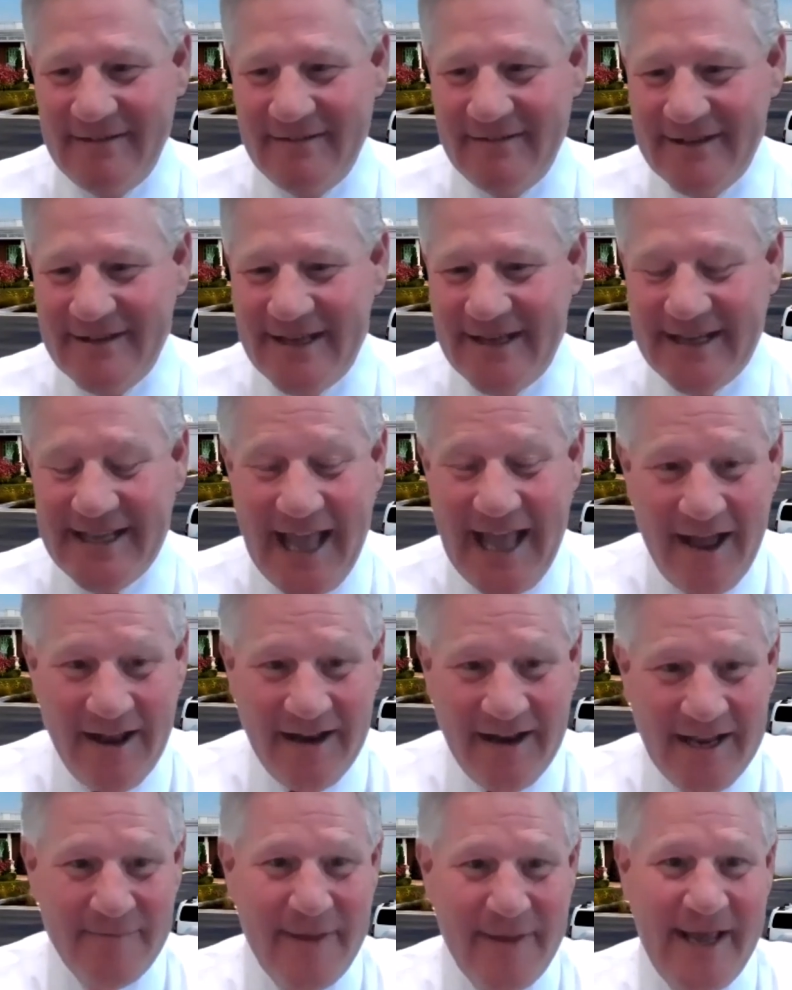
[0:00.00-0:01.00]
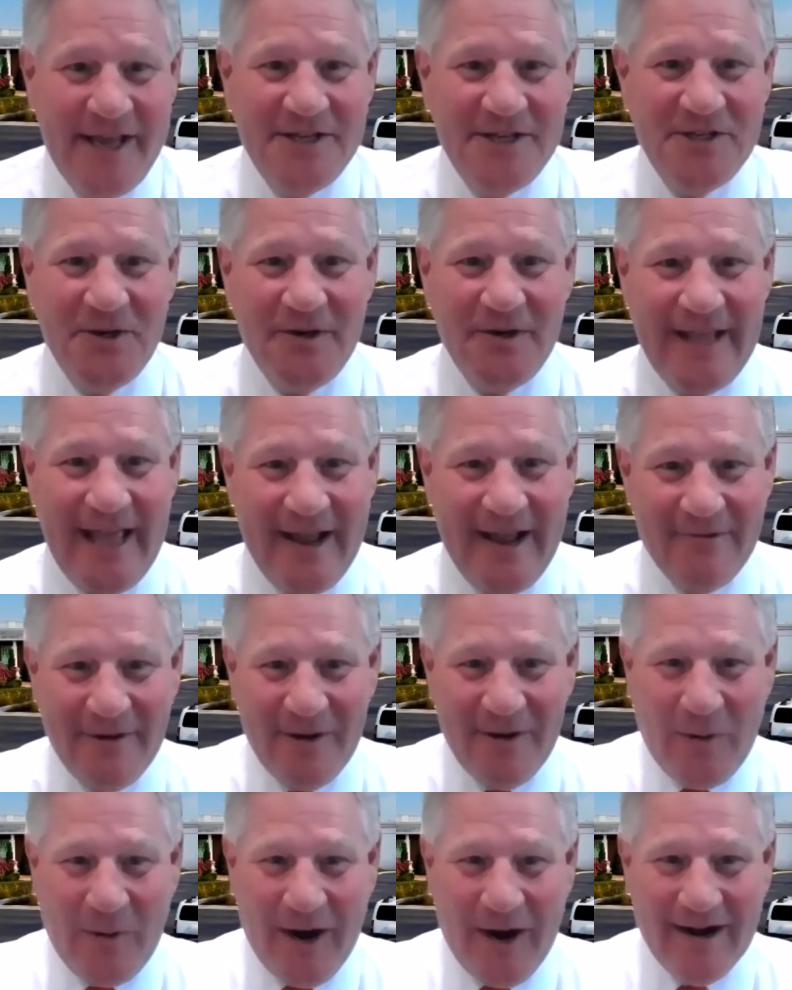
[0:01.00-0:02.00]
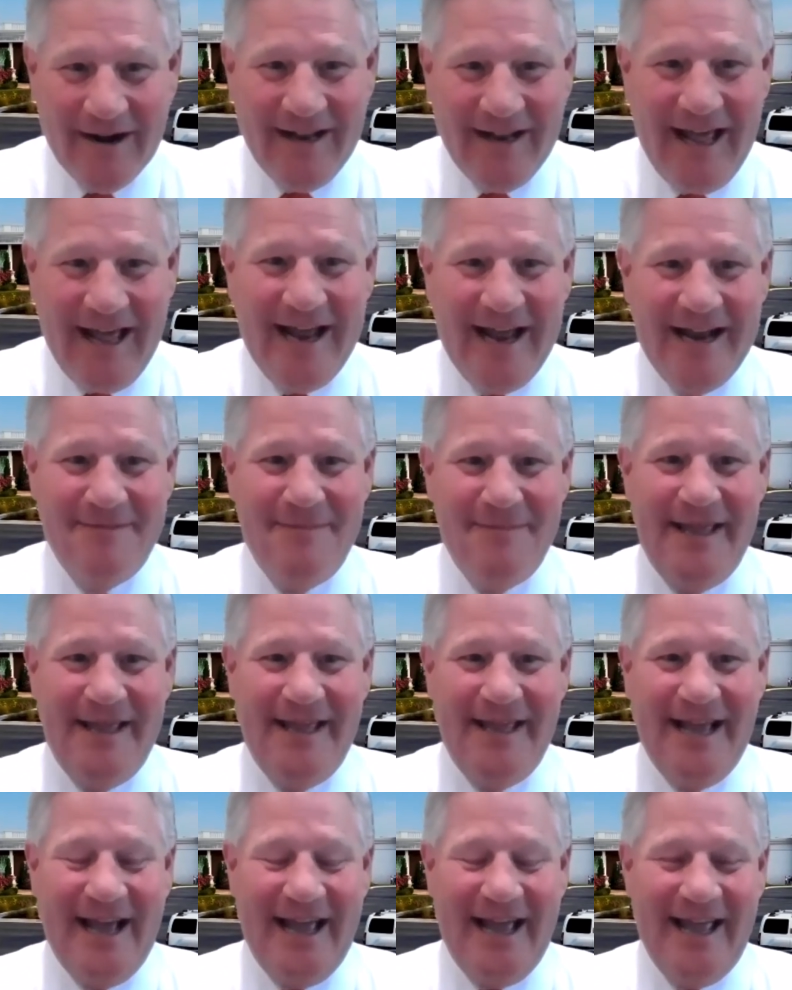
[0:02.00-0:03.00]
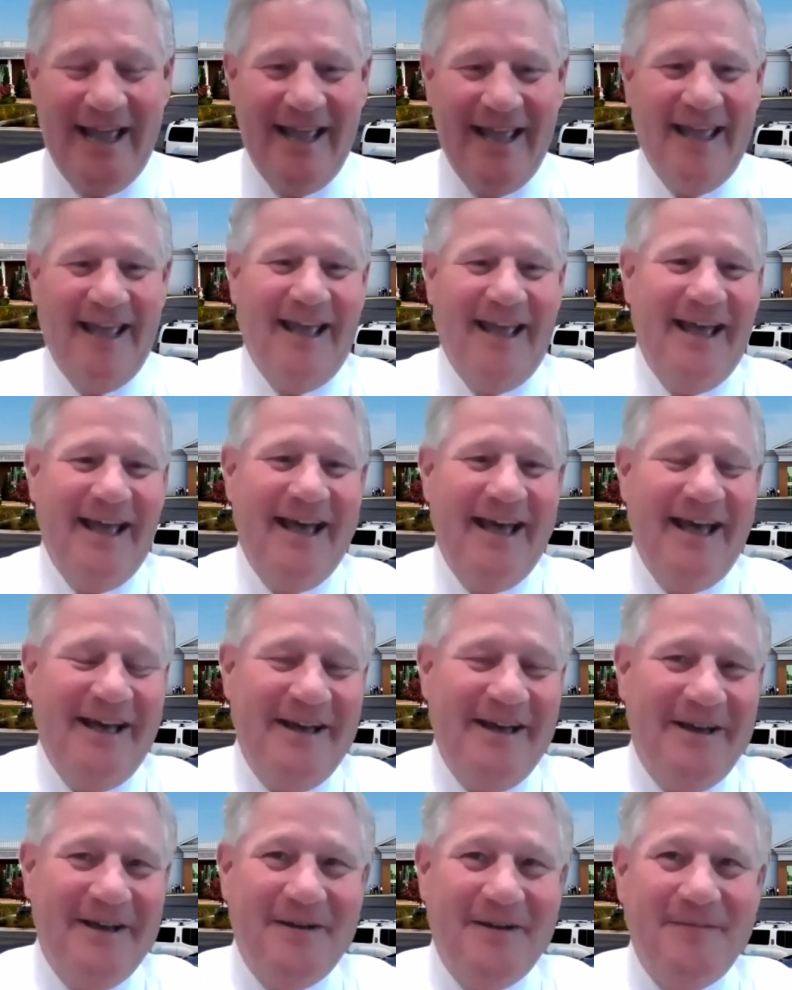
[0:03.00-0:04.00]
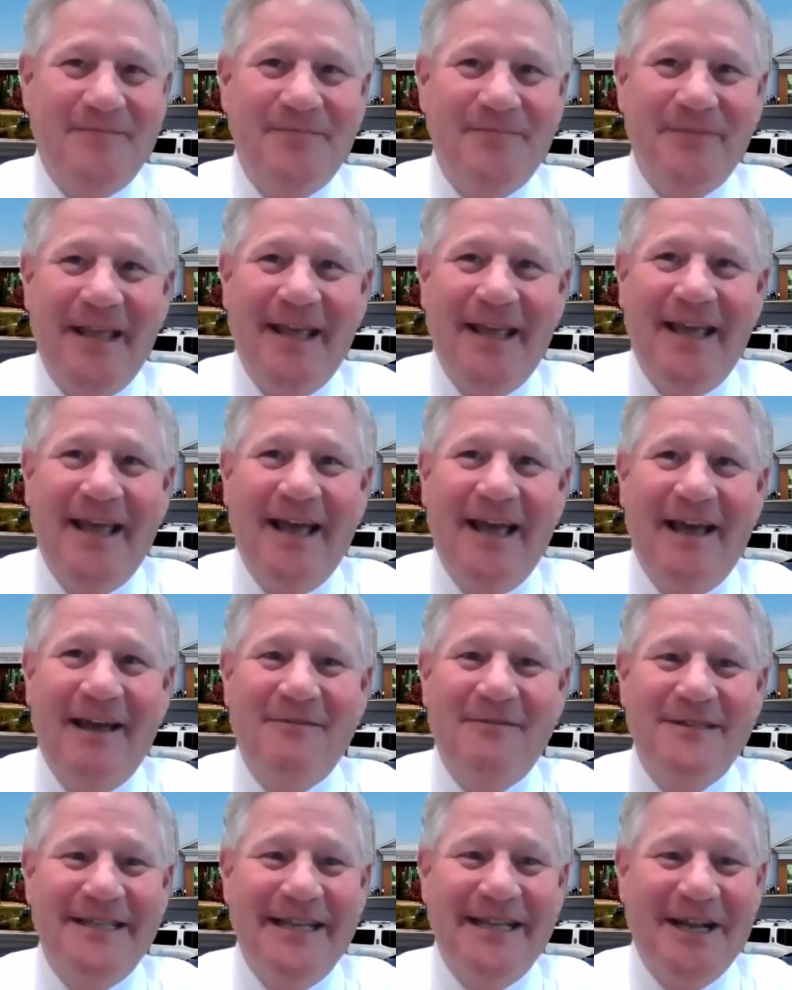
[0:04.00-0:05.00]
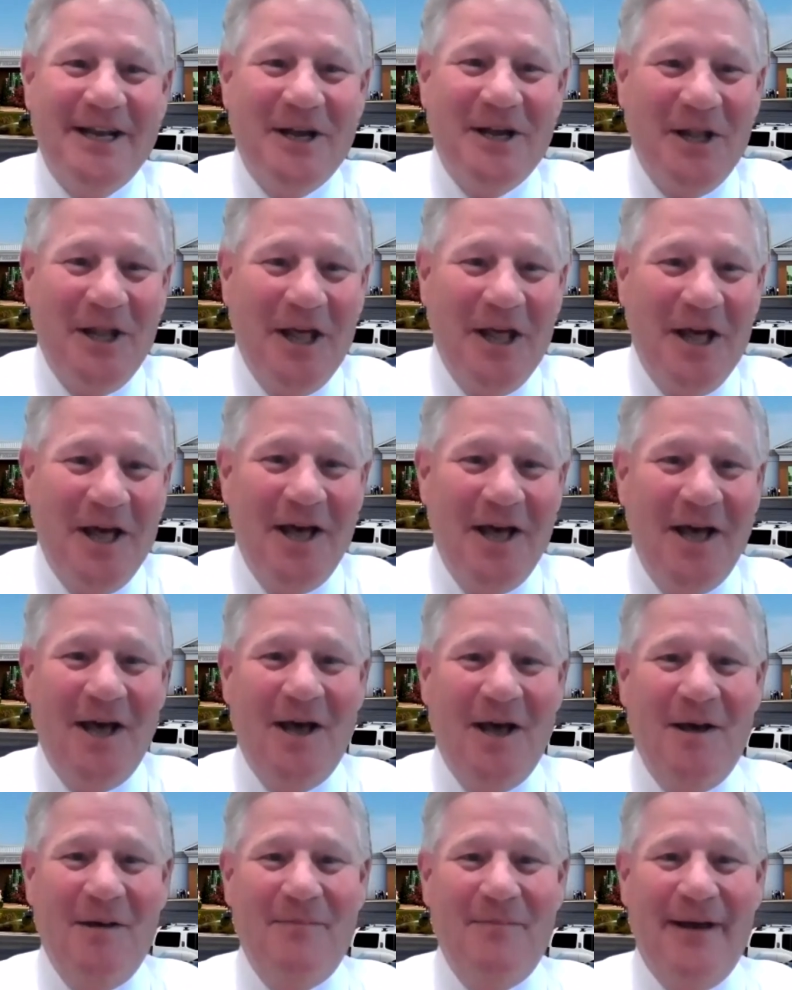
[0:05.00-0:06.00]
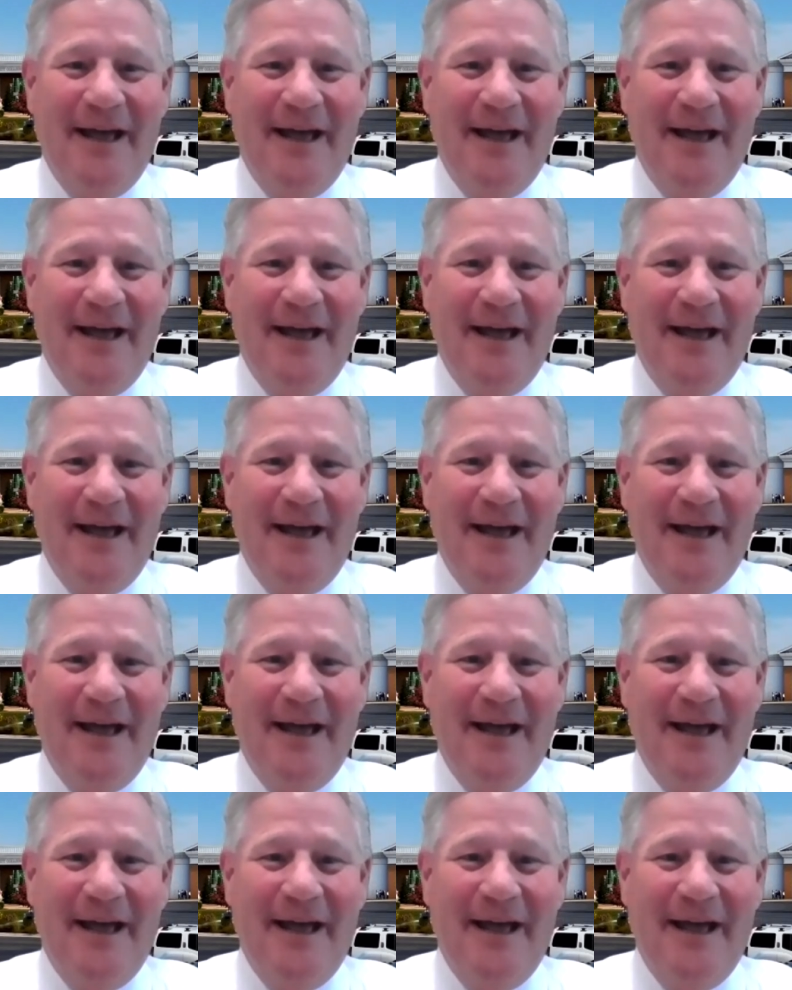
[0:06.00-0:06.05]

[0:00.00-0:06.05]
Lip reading: accounting major, and that required a lot of me. I was in a club.